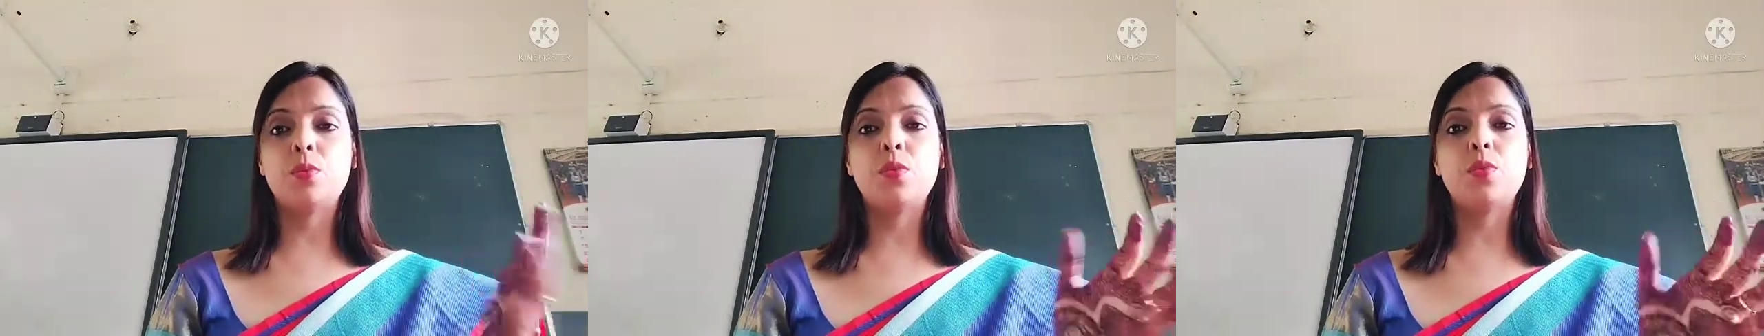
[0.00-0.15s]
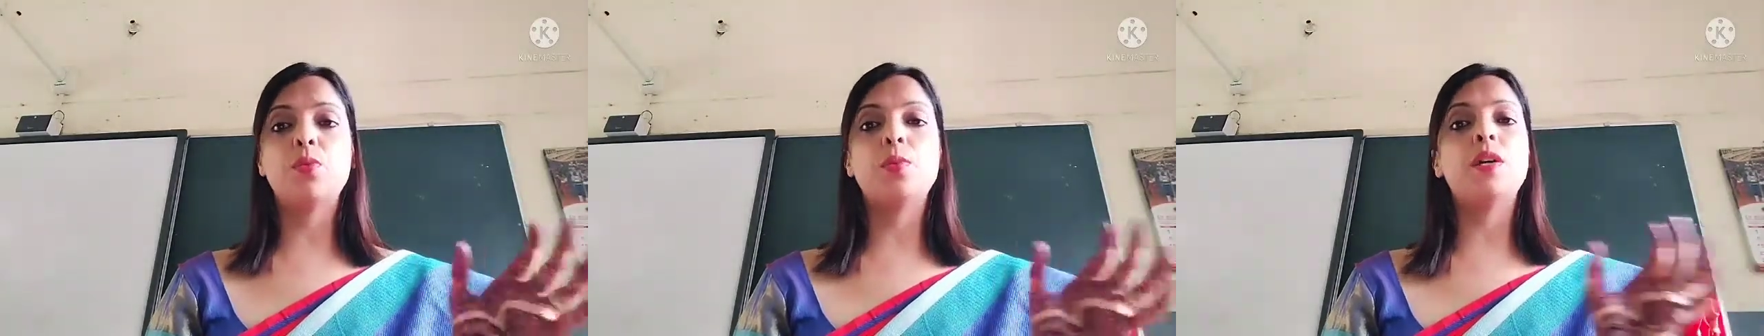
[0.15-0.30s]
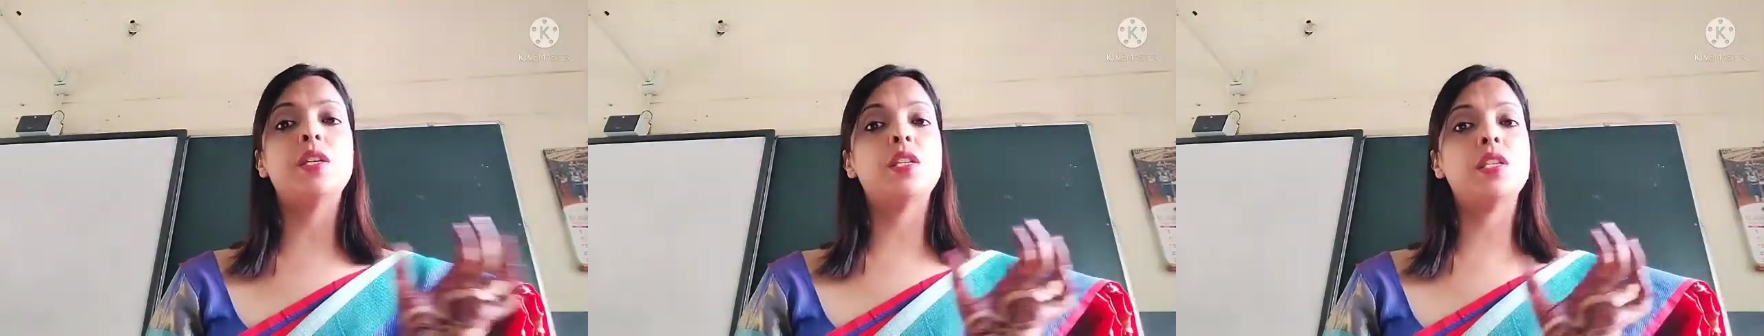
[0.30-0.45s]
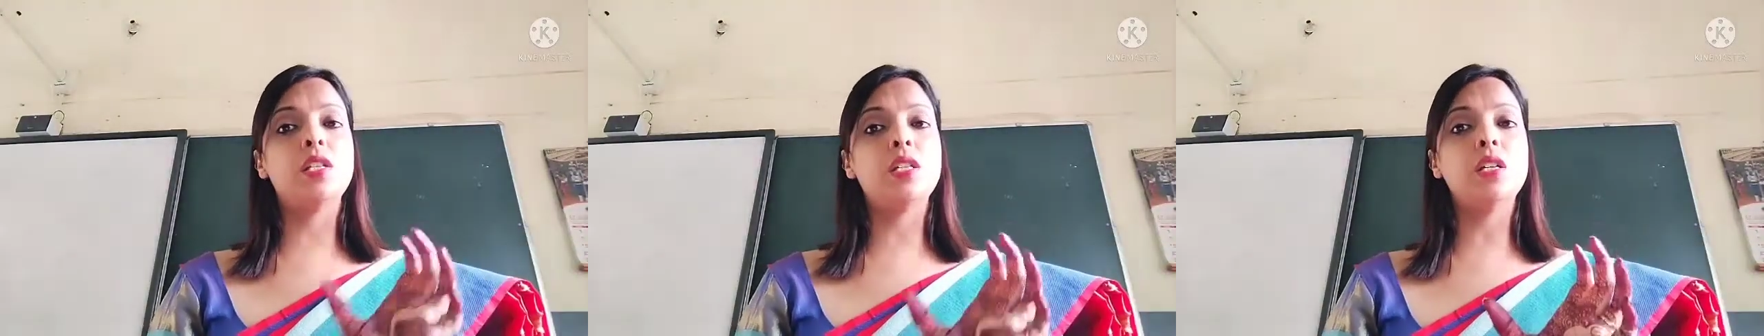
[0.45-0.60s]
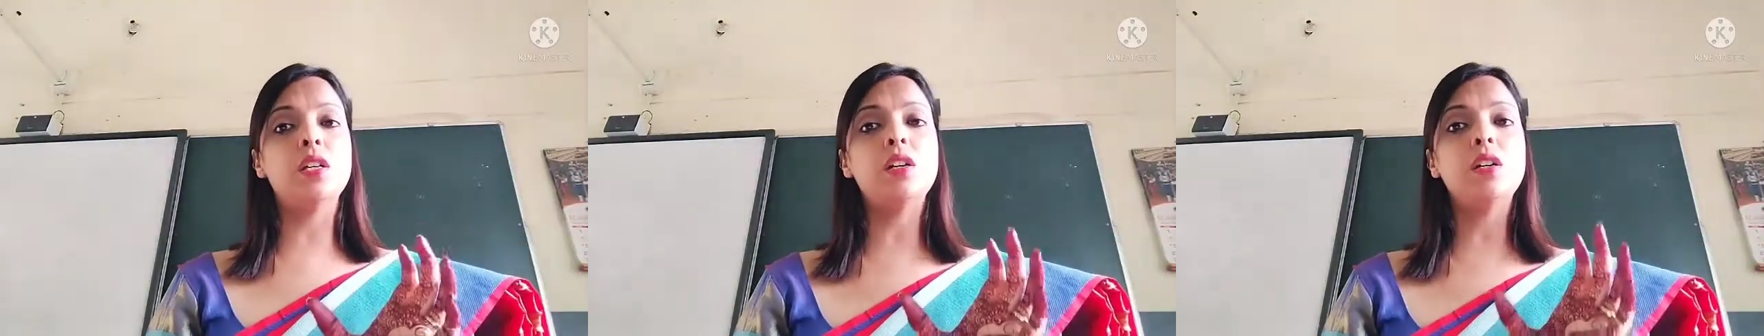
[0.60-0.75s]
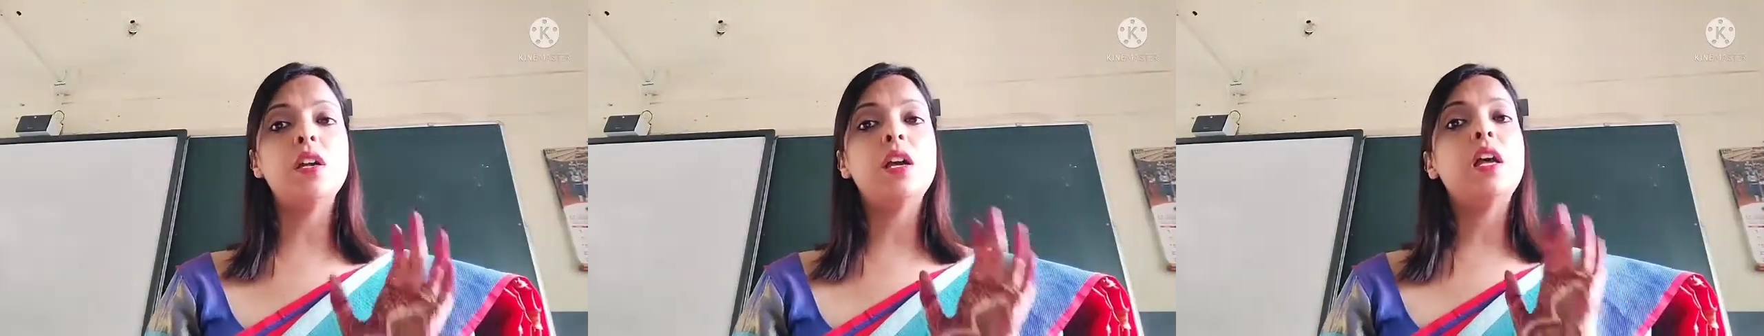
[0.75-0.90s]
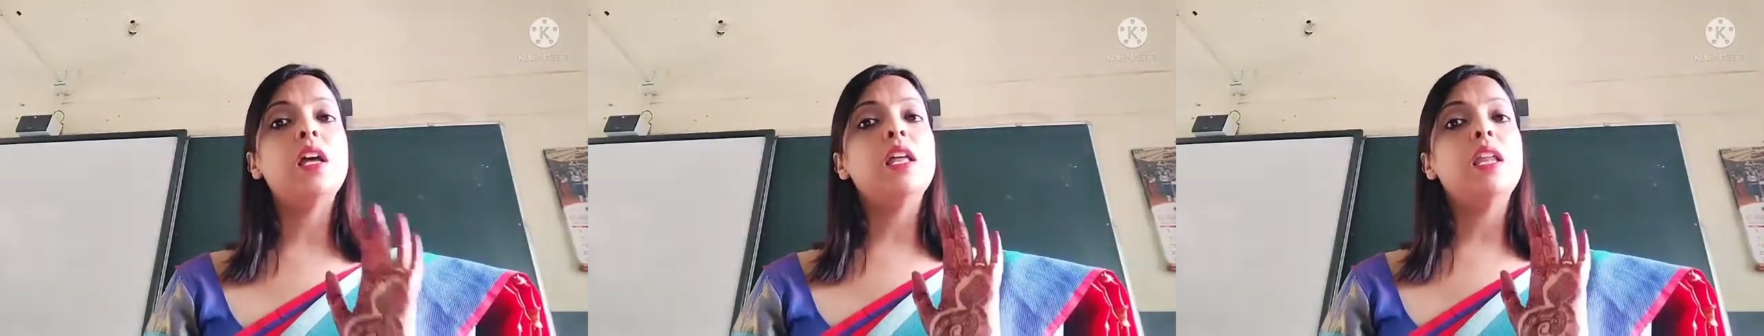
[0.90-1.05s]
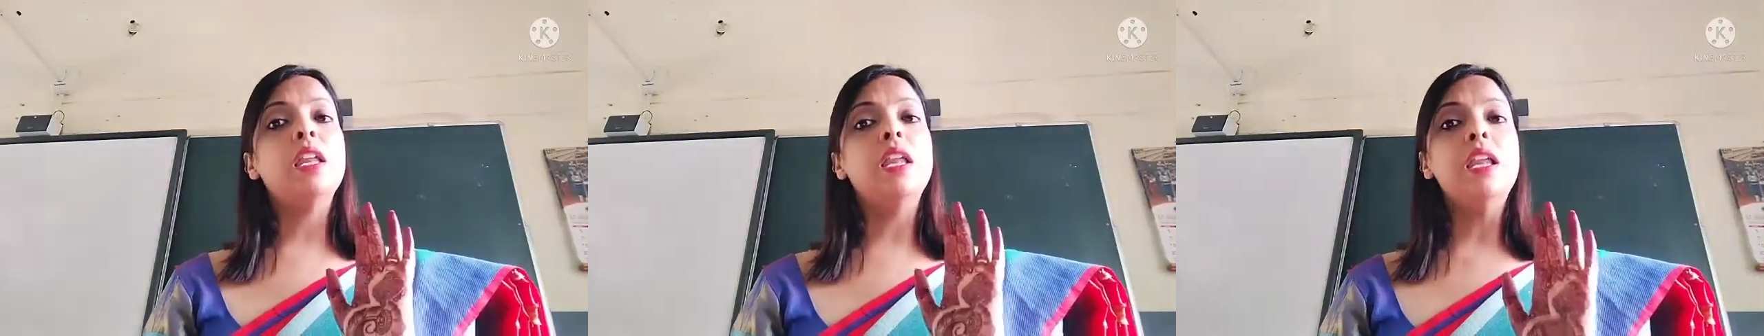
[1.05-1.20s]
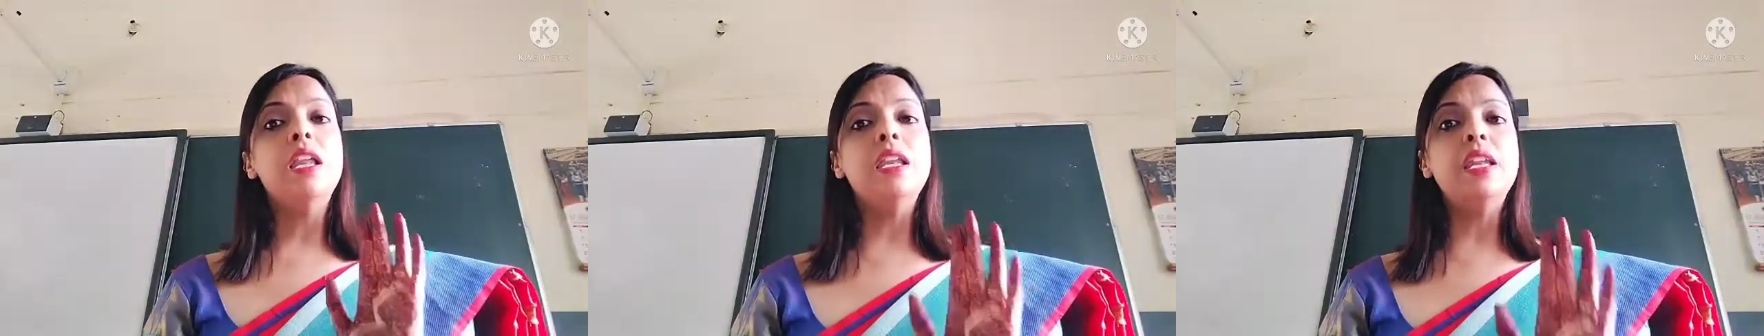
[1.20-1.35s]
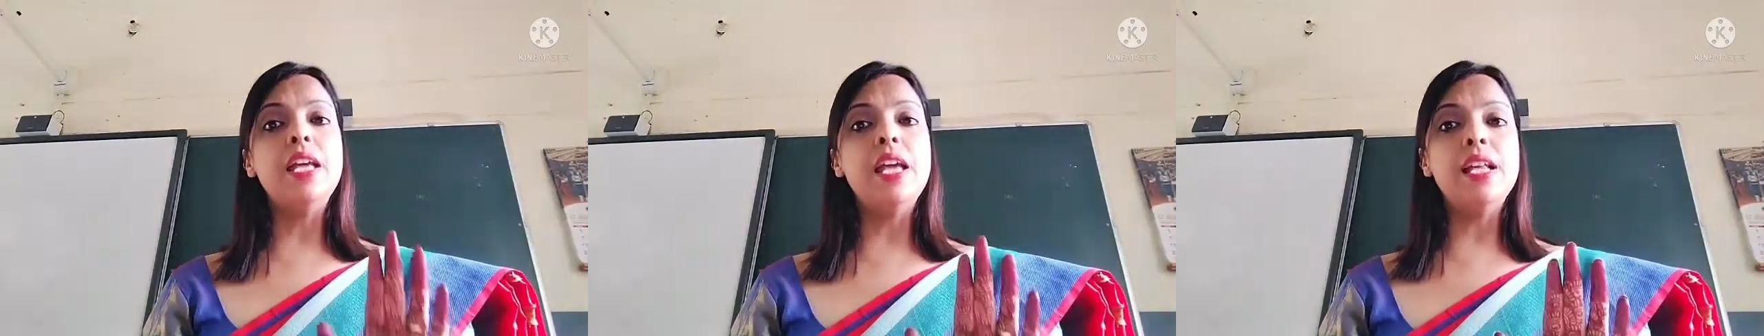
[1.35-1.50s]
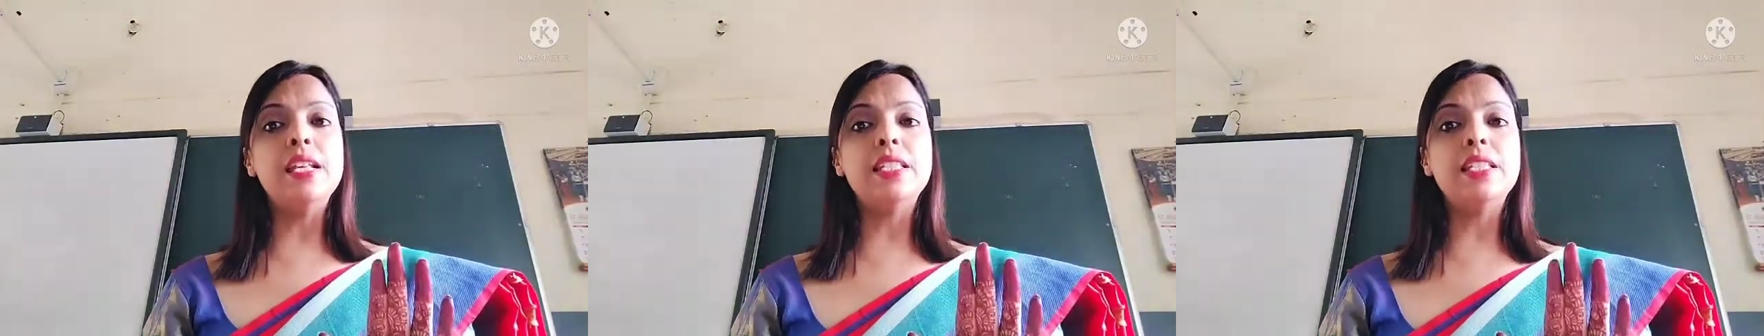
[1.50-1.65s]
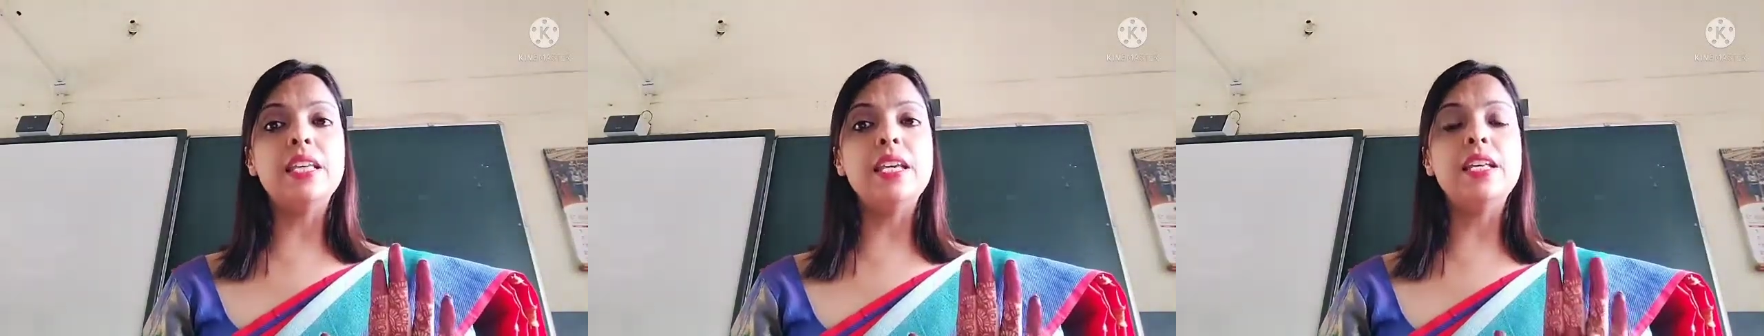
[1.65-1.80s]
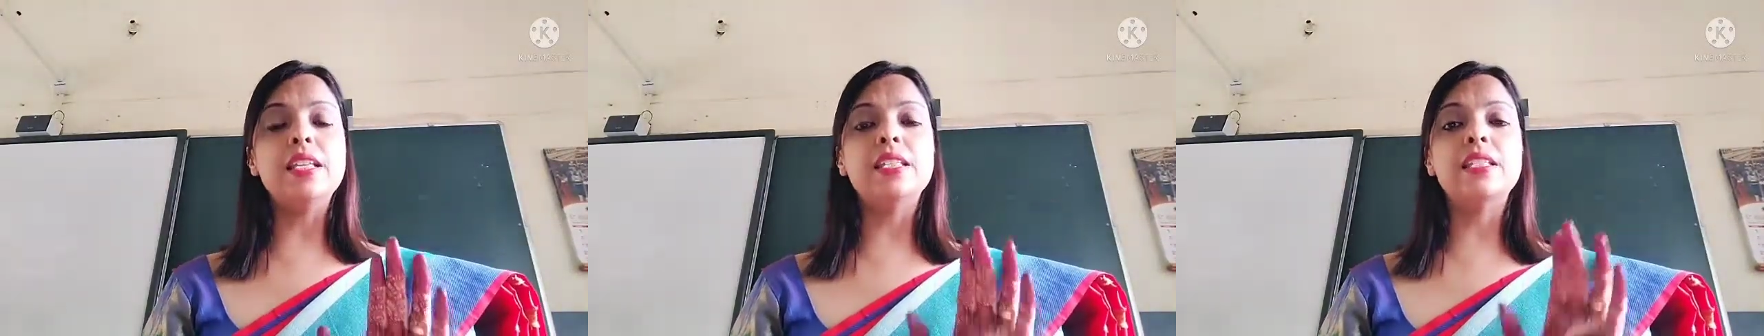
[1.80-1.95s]
But here
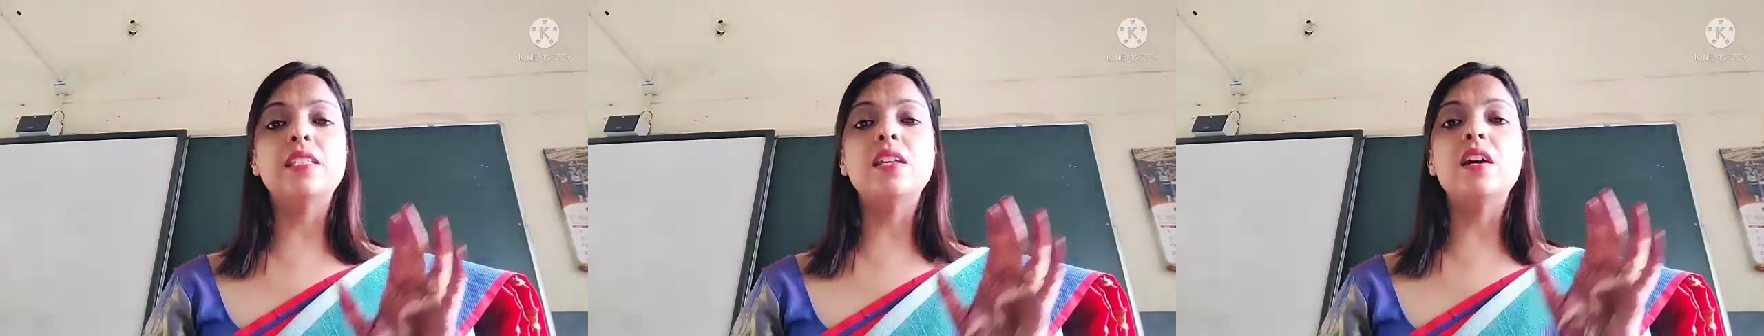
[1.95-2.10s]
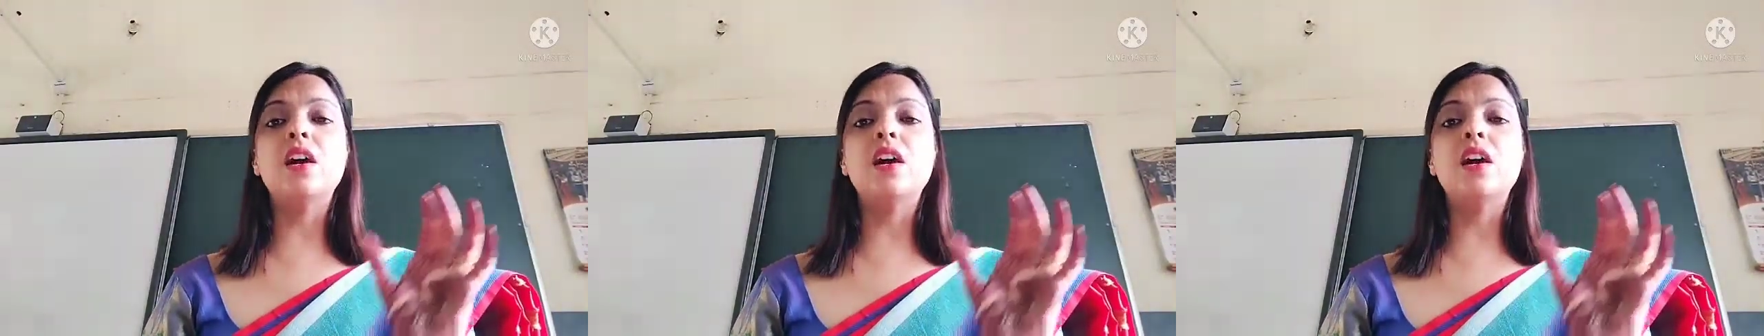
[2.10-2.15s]
lazy is the